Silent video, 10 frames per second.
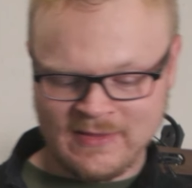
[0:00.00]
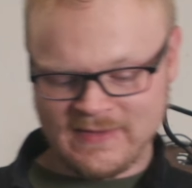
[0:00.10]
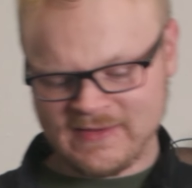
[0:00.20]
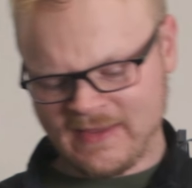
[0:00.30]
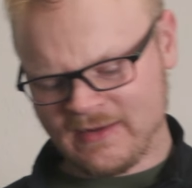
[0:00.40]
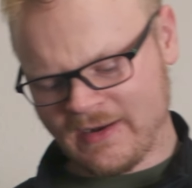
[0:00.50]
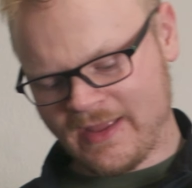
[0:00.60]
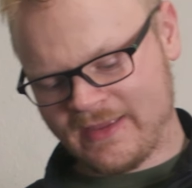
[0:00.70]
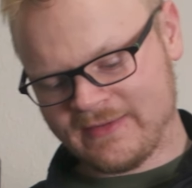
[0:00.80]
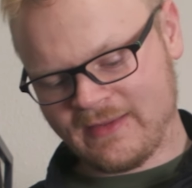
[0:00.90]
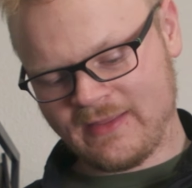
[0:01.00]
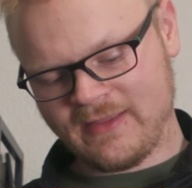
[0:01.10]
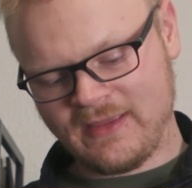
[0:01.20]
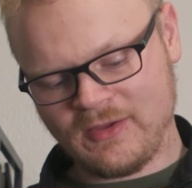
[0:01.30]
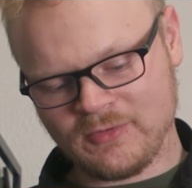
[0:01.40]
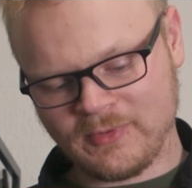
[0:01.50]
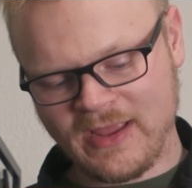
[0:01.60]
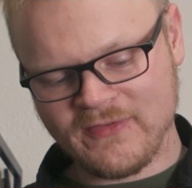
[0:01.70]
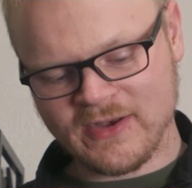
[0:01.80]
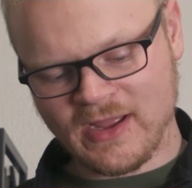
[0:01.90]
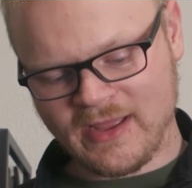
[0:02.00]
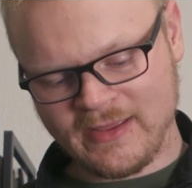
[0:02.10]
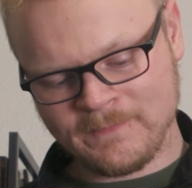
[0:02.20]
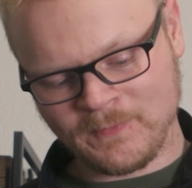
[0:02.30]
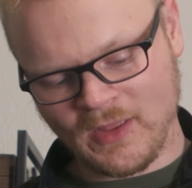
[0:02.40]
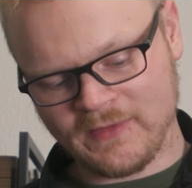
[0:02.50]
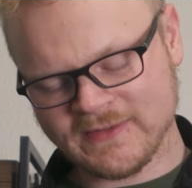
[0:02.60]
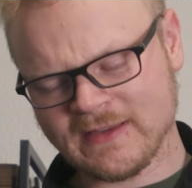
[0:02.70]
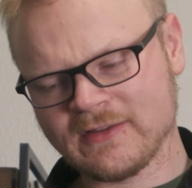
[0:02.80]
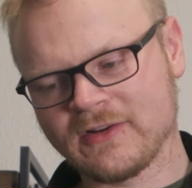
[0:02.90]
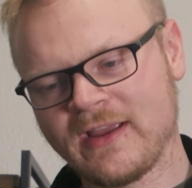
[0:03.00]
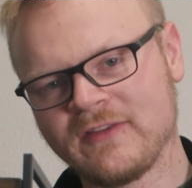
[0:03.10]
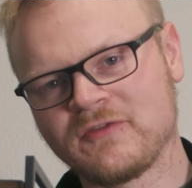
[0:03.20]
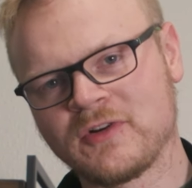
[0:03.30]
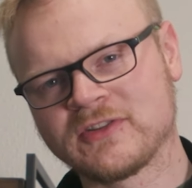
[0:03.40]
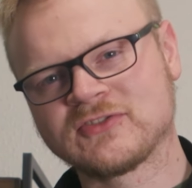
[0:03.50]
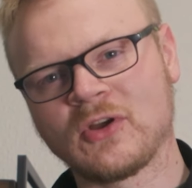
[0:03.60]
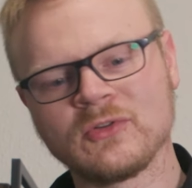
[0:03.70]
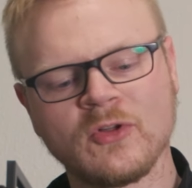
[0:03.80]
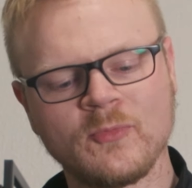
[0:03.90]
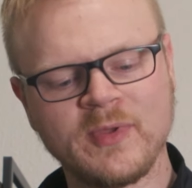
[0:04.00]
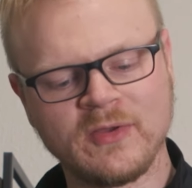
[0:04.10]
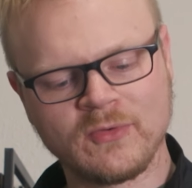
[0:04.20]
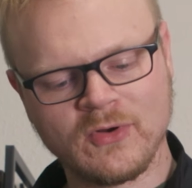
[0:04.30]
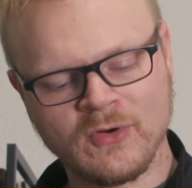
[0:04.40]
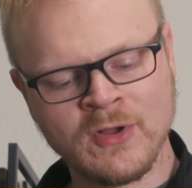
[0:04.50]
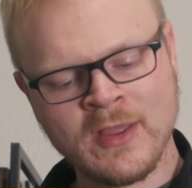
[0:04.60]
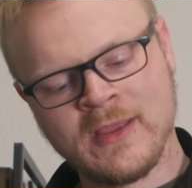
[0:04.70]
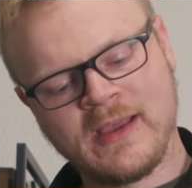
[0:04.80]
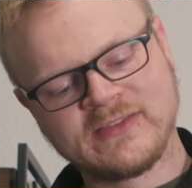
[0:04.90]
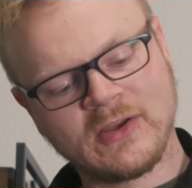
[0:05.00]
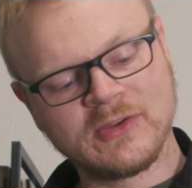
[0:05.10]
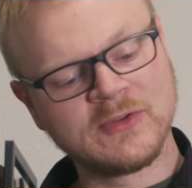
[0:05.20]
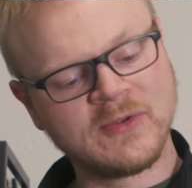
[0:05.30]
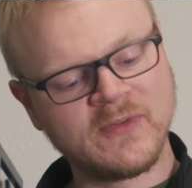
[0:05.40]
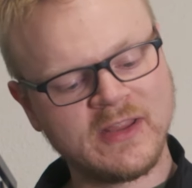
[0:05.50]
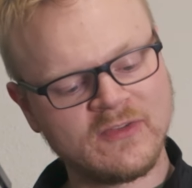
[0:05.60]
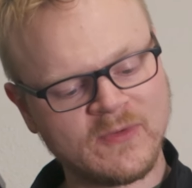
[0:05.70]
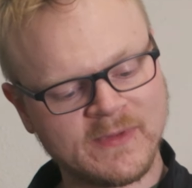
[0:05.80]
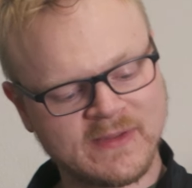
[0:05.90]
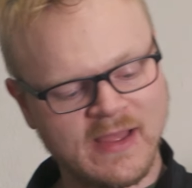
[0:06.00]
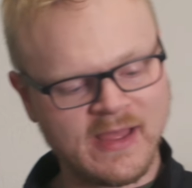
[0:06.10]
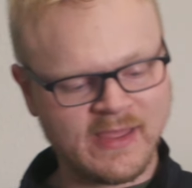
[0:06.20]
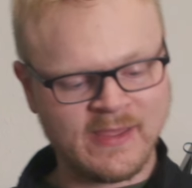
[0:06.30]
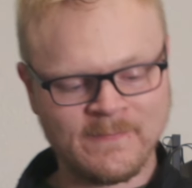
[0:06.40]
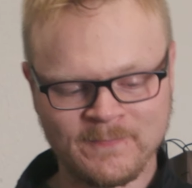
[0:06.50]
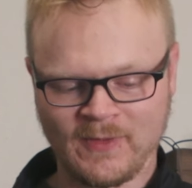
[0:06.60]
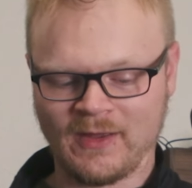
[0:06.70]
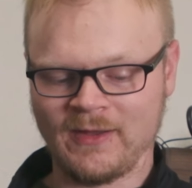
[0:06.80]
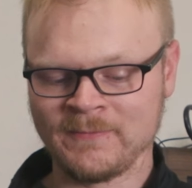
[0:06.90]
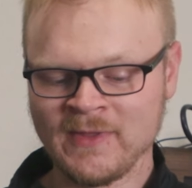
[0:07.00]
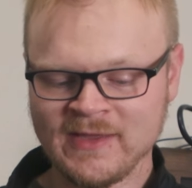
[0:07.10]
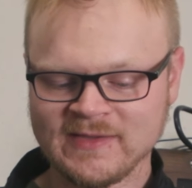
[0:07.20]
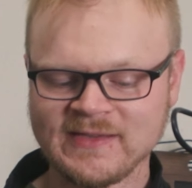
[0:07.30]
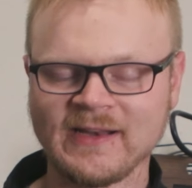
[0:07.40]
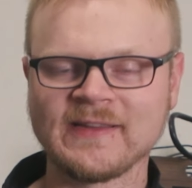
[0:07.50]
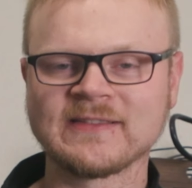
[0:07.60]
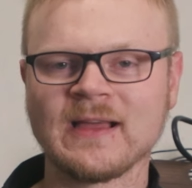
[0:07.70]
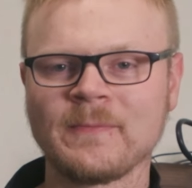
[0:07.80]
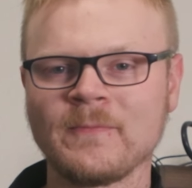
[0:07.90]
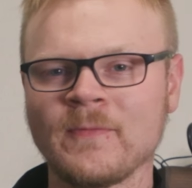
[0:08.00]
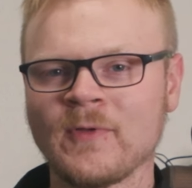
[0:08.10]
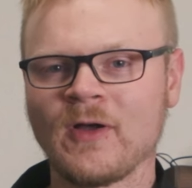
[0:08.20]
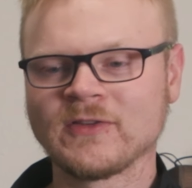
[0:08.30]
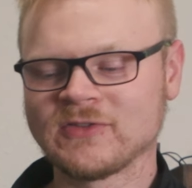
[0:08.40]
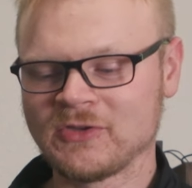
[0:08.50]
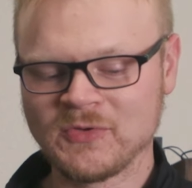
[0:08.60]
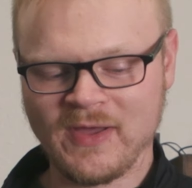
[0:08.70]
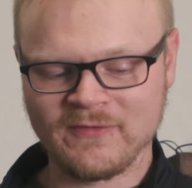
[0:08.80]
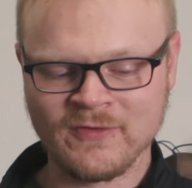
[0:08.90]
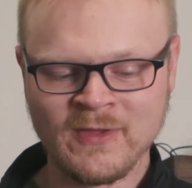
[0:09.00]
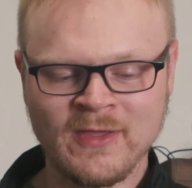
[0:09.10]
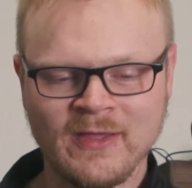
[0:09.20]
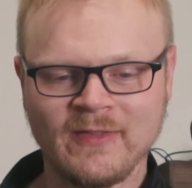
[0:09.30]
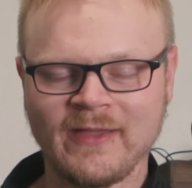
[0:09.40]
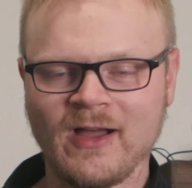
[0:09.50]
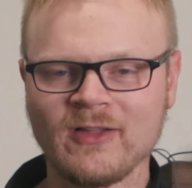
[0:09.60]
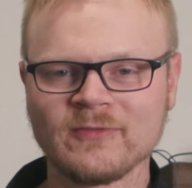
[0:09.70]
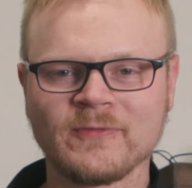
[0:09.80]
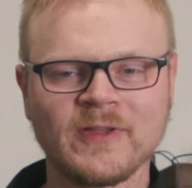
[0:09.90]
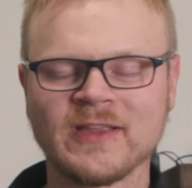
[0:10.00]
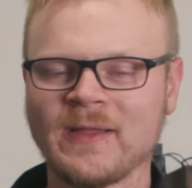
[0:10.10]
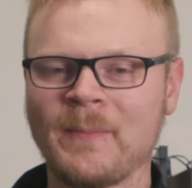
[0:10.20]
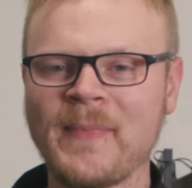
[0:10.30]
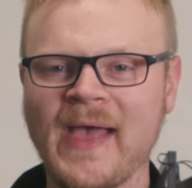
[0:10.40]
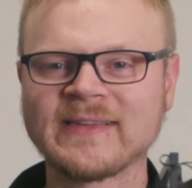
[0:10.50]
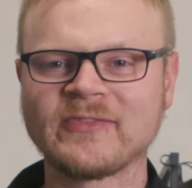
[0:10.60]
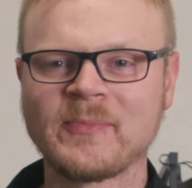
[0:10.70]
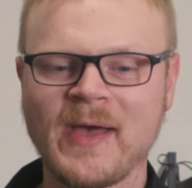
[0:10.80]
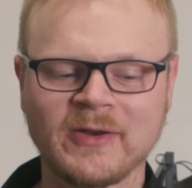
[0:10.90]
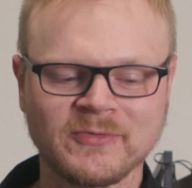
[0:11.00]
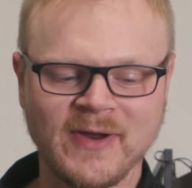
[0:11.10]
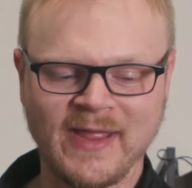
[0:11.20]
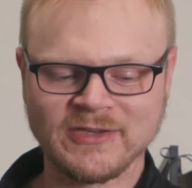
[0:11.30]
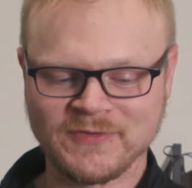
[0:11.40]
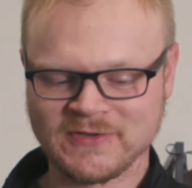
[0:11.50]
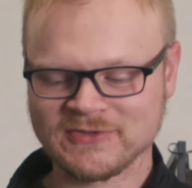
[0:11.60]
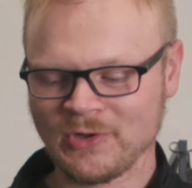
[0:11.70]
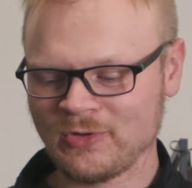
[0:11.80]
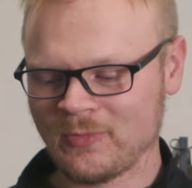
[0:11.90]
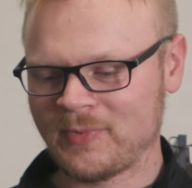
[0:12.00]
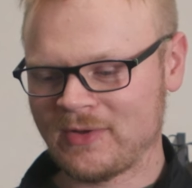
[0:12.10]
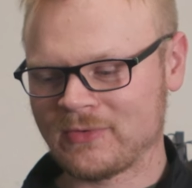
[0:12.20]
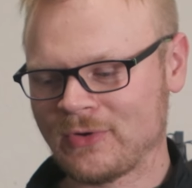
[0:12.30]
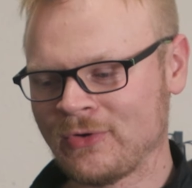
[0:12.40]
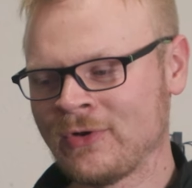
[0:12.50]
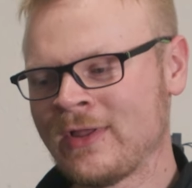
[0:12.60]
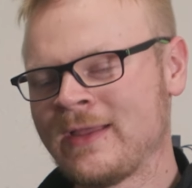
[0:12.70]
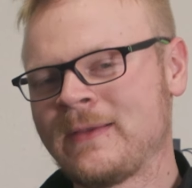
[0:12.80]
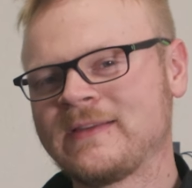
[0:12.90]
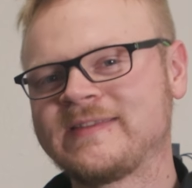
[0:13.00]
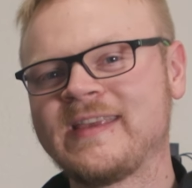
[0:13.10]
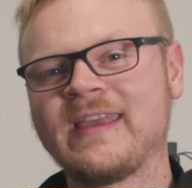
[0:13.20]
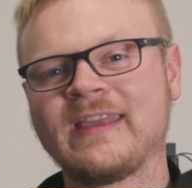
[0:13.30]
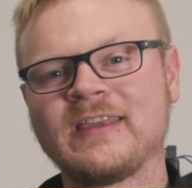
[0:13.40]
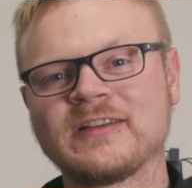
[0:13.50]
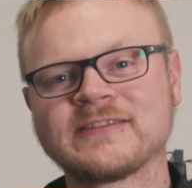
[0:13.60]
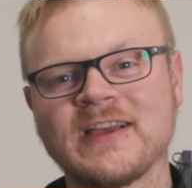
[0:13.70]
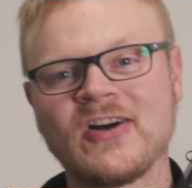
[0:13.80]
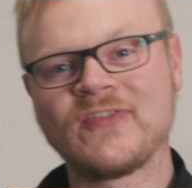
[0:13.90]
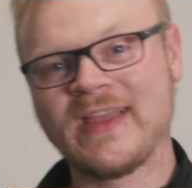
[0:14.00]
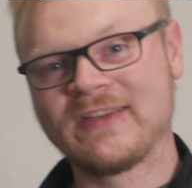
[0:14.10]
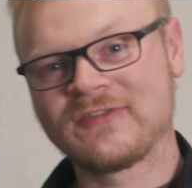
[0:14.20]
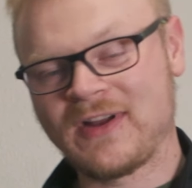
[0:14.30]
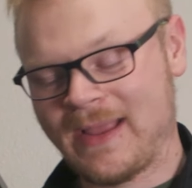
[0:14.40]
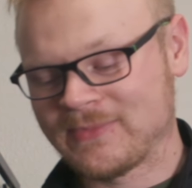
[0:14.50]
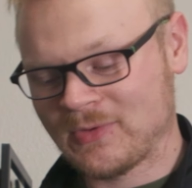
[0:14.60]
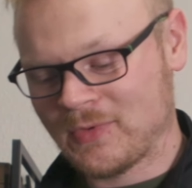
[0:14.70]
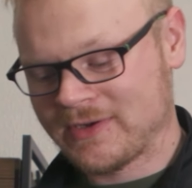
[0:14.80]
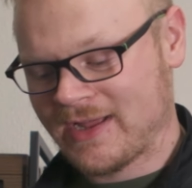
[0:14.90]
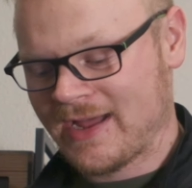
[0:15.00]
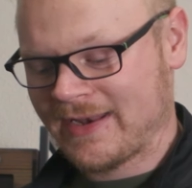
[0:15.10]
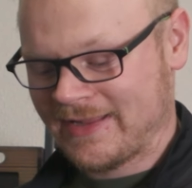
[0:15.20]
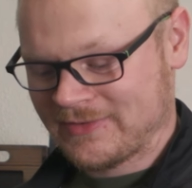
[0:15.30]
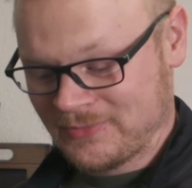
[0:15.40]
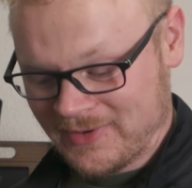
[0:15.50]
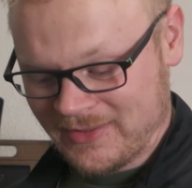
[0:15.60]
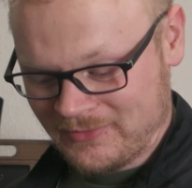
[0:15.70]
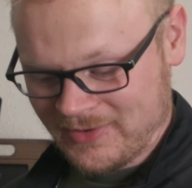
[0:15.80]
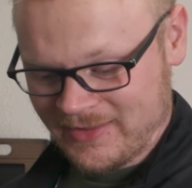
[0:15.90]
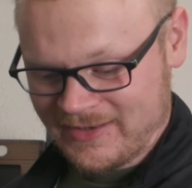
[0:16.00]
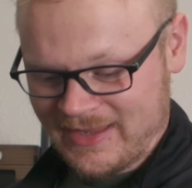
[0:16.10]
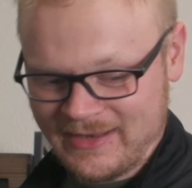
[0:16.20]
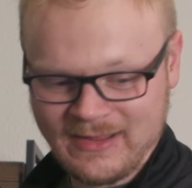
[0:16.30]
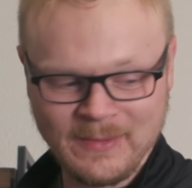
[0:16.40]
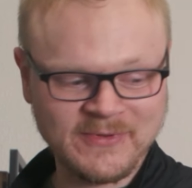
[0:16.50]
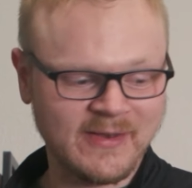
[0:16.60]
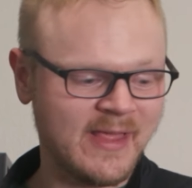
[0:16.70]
This here is the Raven Eye. Now this is great for solo B-roll. I saw a YouTube video from this guy um, setting this up so you have like a massive amount of range for solo B-roll seeing yourself in frames and whatnot. It's really, really neat and comes in